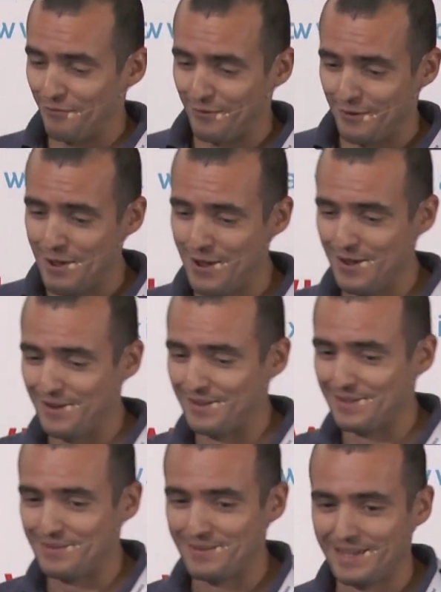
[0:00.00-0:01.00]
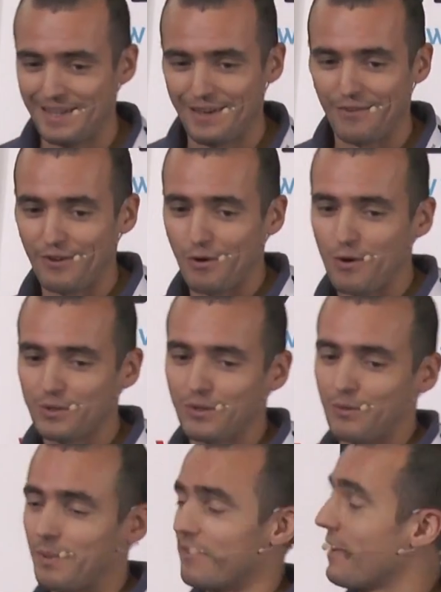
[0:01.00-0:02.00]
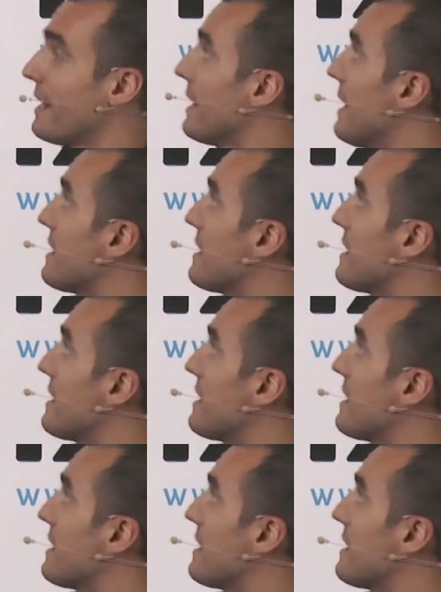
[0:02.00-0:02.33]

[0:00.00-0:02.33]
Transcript: for of the author. But the idea